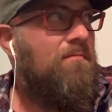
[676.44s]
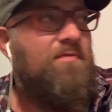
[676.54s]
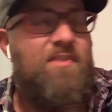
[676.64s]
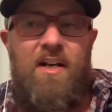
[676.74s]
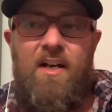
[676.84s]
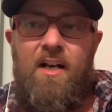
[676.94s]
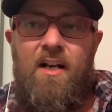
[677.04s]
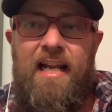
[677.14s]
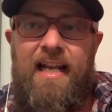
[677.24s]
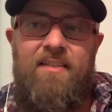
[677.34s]
The
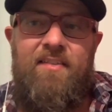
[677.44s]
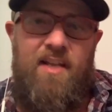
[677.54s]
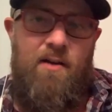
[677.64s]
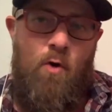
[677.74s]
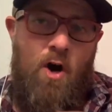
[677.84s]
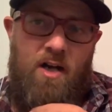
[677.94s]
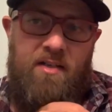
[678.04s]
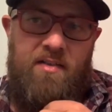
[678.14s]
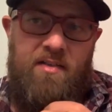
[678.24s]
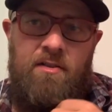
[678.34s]
handstand
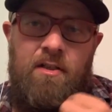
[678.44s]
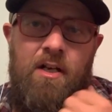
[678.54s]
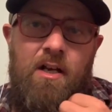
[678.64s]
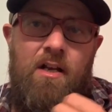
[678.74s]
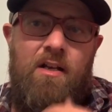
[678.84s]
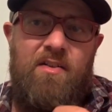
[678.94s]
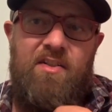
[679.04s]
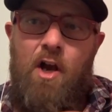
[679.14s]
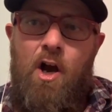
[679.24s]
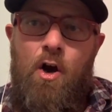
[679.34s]
walks. So